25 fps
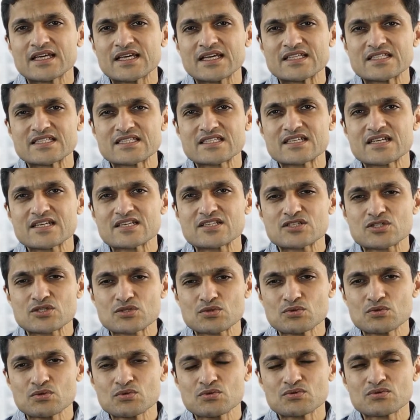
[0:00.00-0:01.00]
In stage
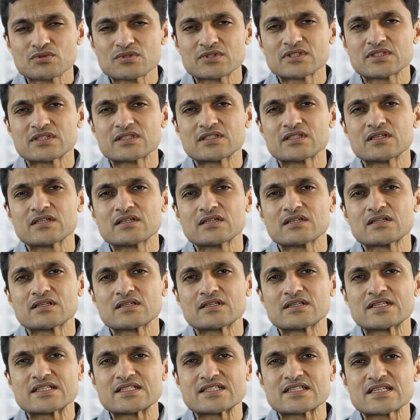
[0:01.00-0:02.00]
two,
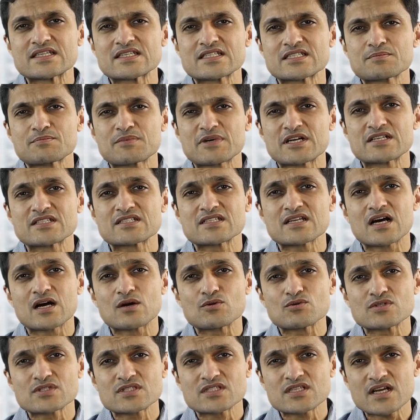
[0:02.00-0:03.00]
the disease spreads
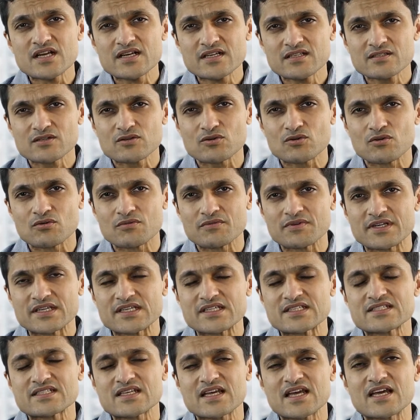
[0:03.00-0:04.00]
outside the
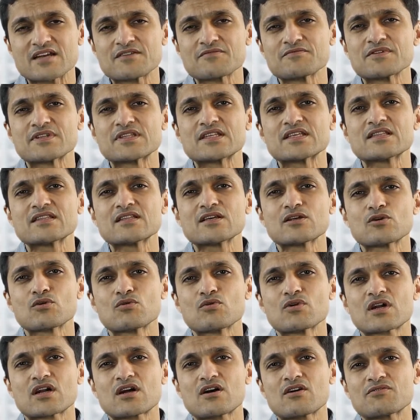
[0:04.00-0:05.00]
ovaries and within the
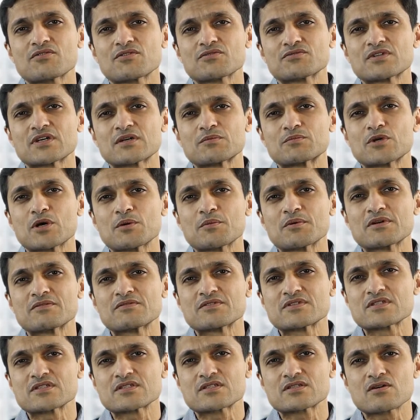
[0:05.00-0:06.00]
lower half of the abdomen,
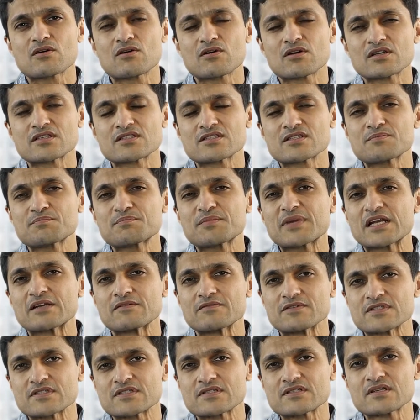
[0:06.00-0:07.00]
which is called as the
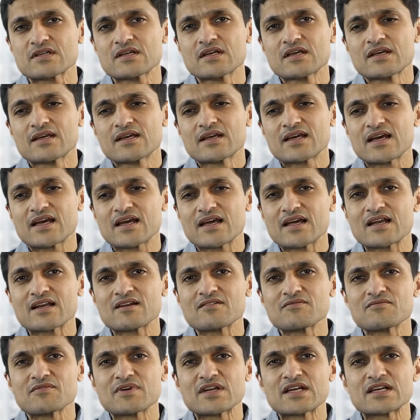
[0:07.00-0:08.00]
pelvis.
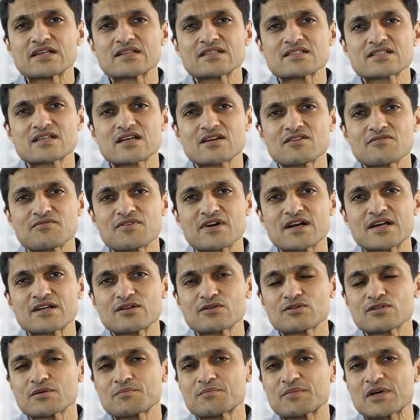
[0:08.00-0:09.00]
And when it is
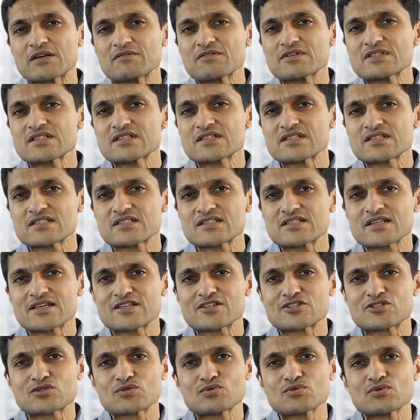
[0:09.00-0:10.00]
confined to the pelvis, it is
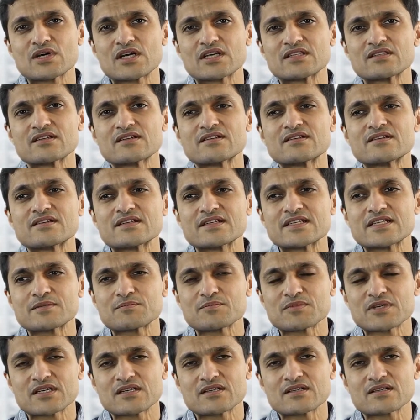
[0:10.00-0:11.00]
stage two, and the
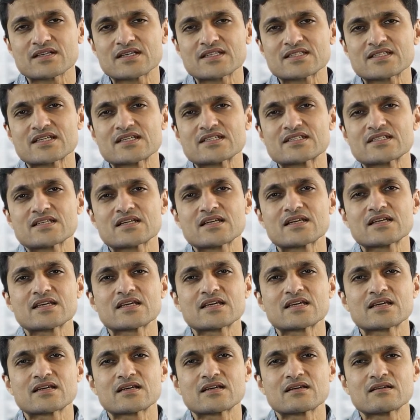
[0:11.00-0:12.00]
treatment
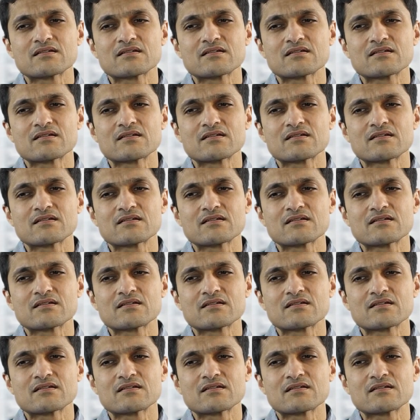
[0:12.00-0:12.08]
essentially